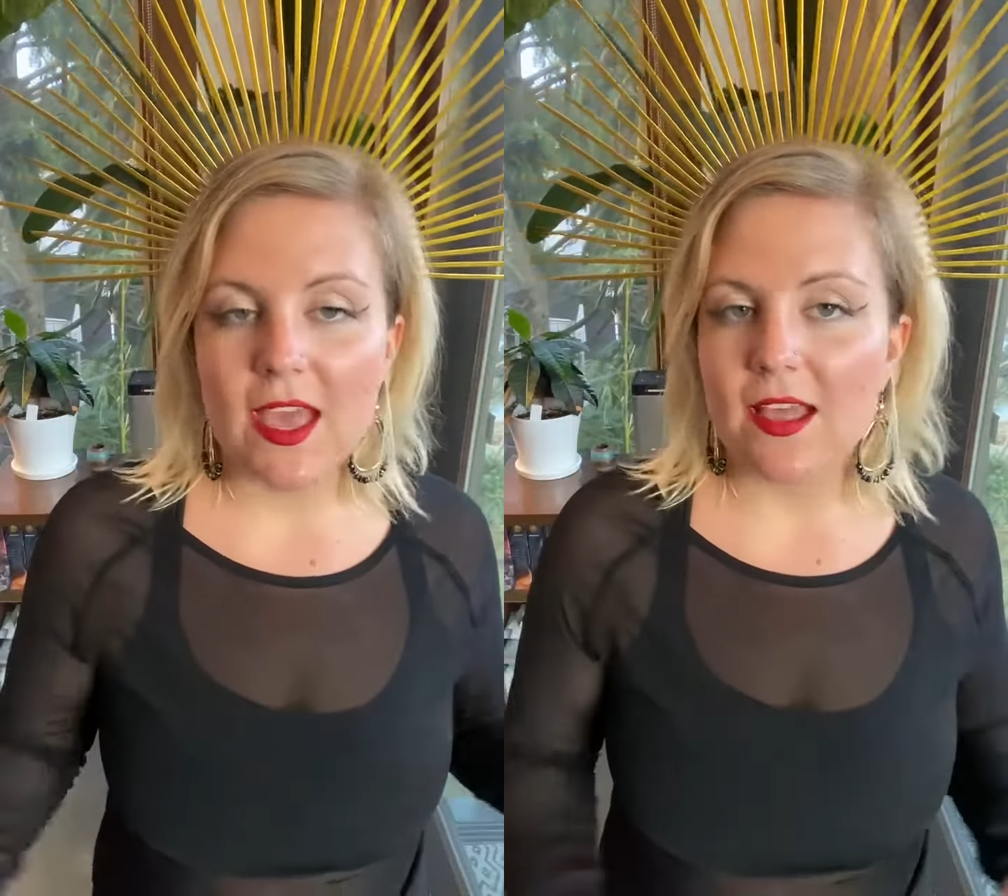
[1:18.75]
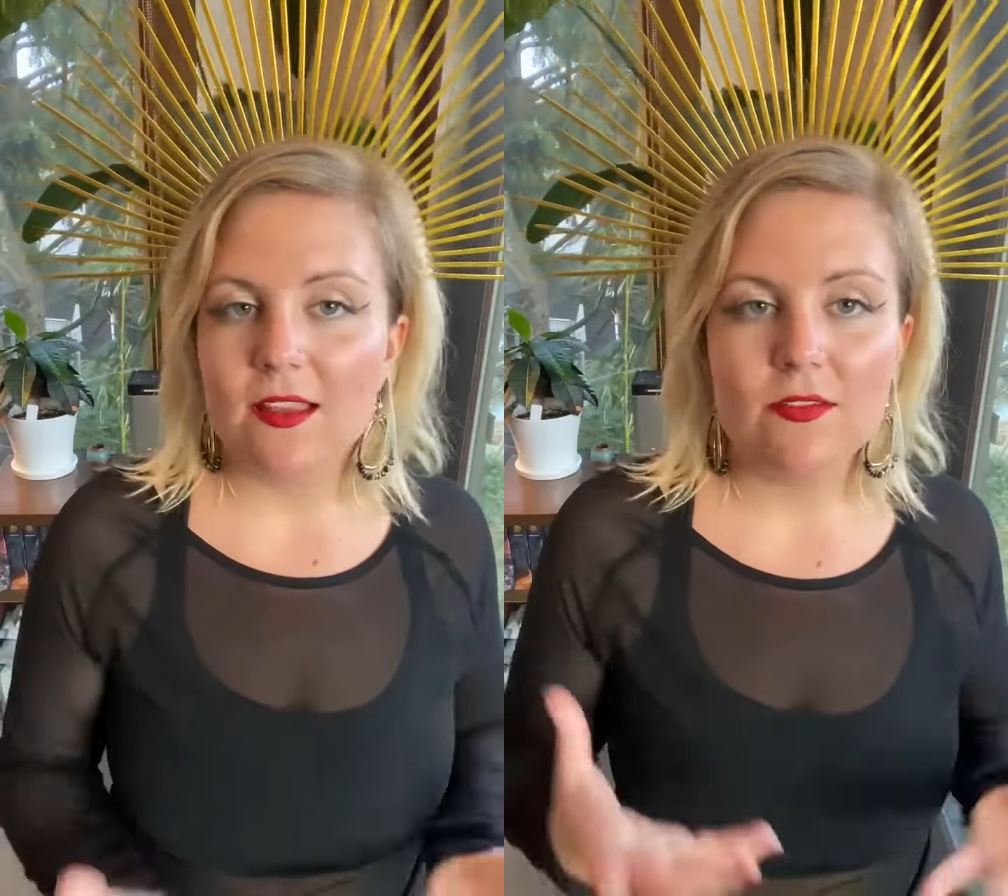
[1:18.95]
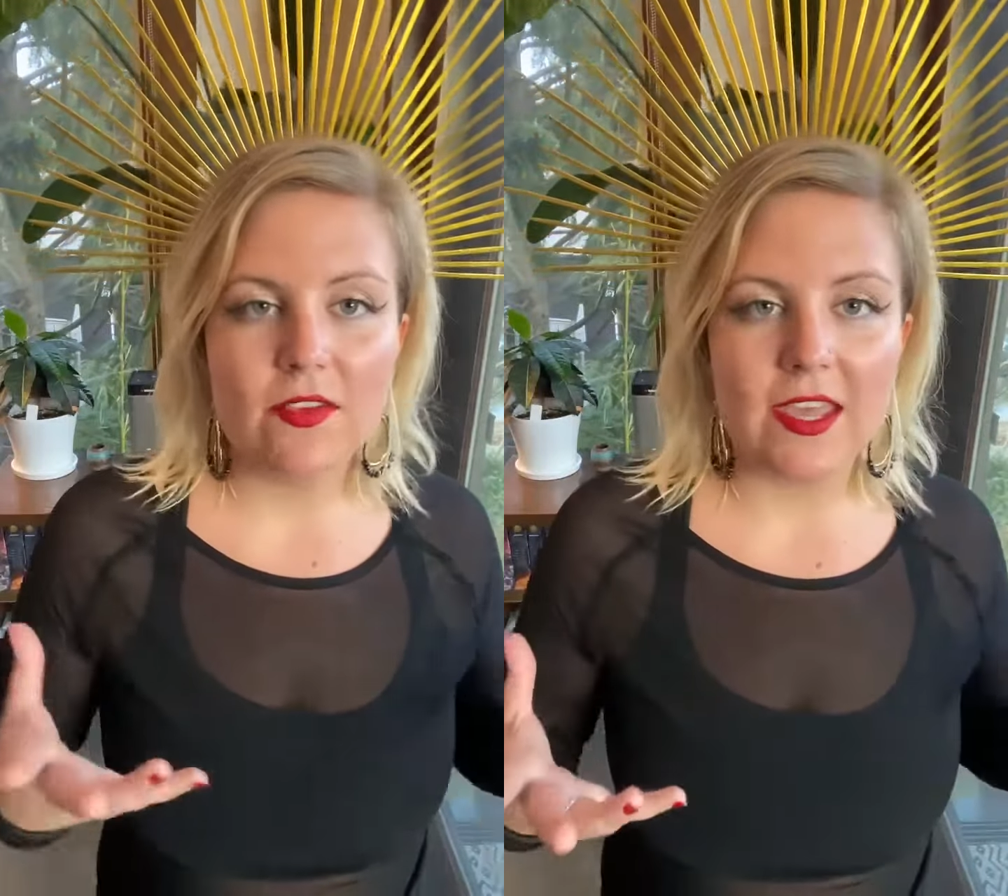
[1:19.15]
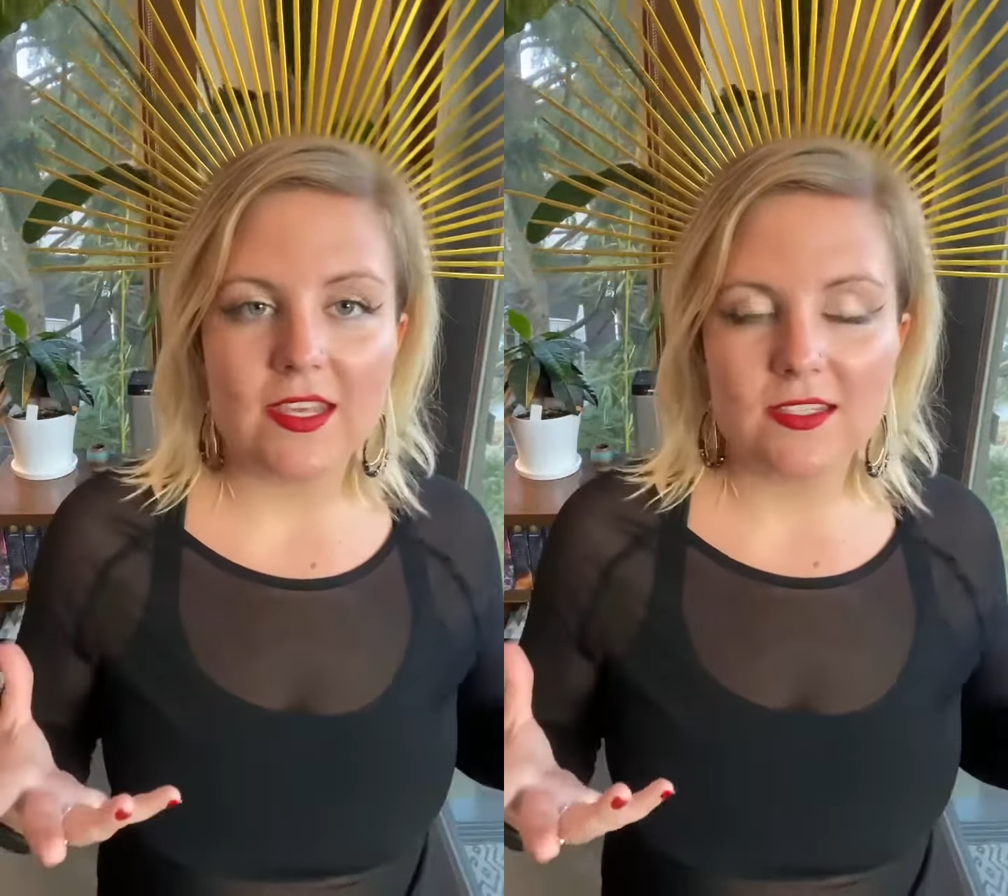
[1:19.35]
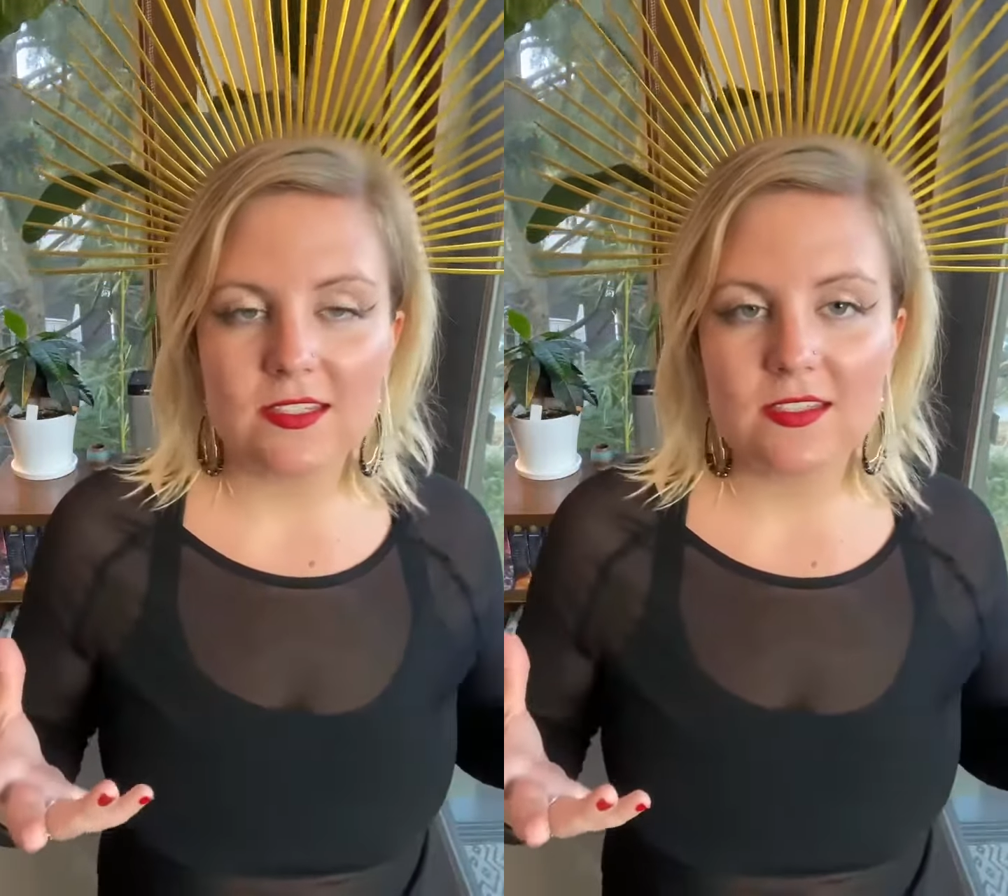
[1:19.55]

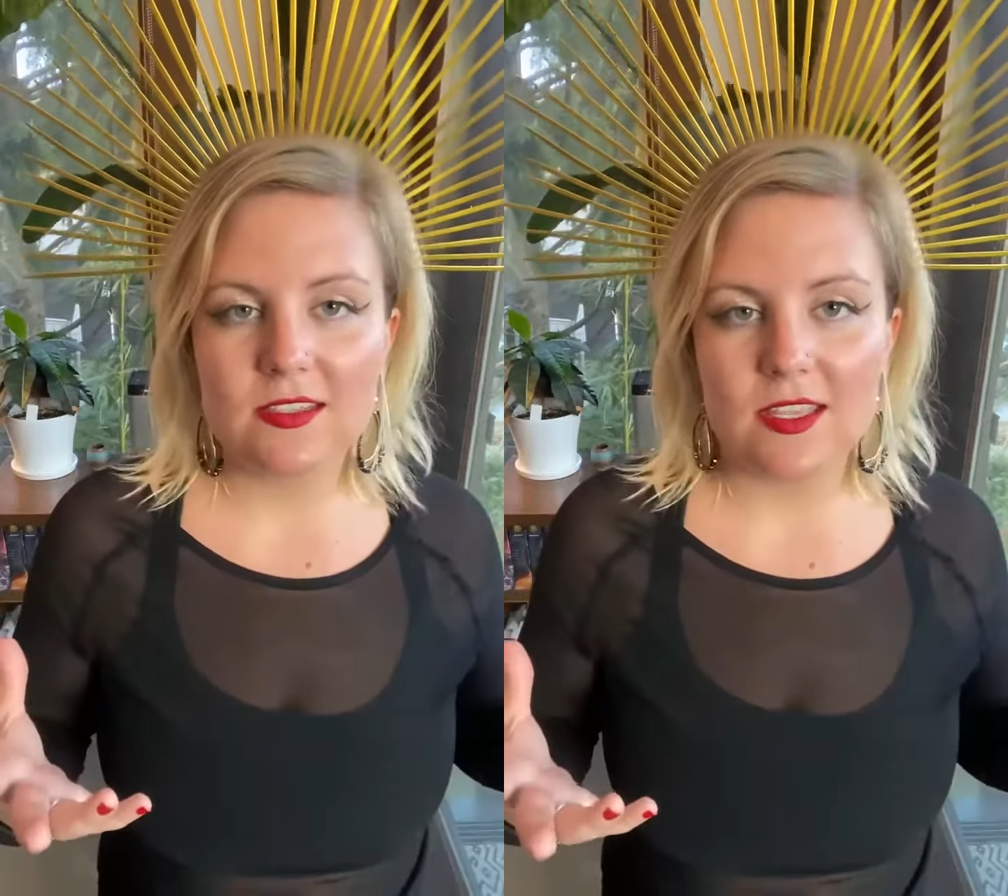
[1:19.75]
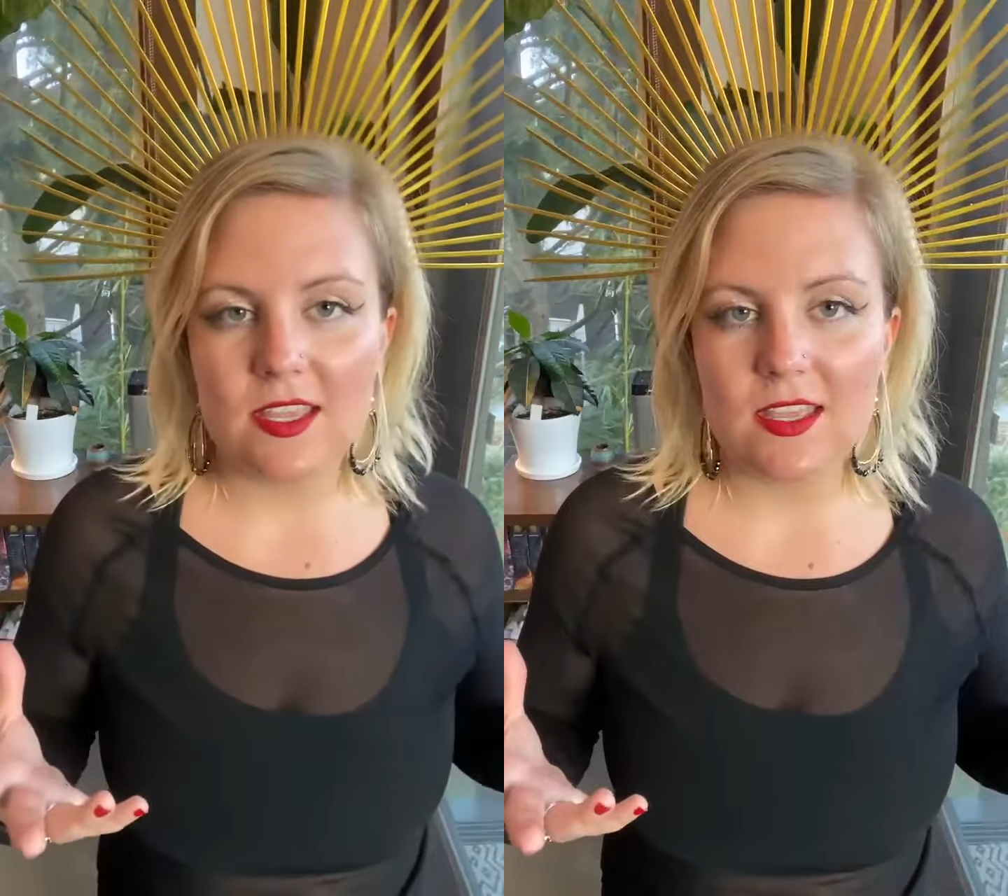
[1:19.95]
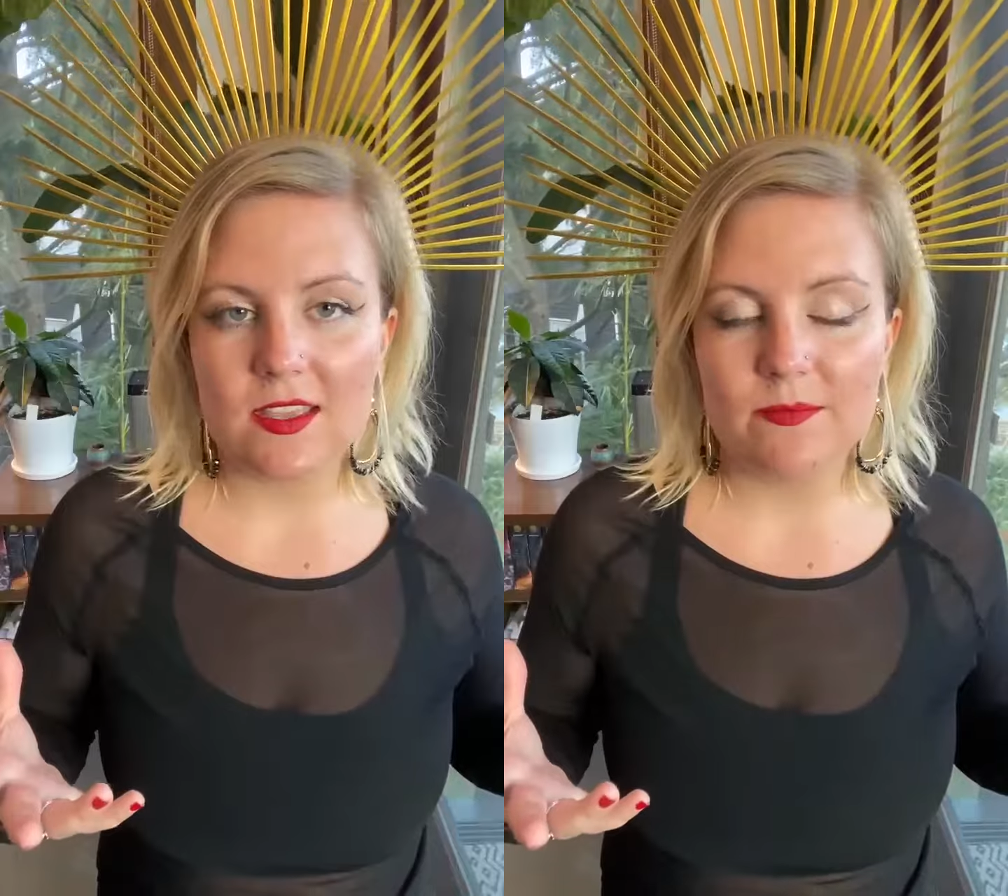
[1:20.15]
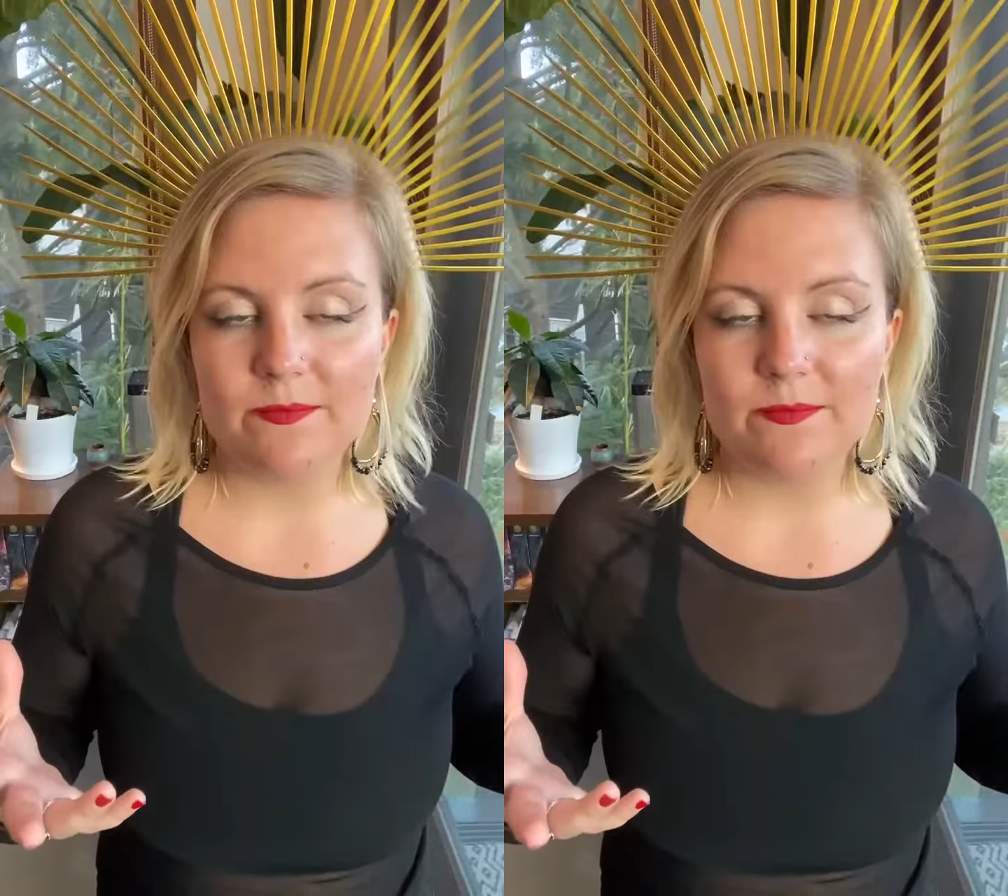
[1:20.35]
elevate the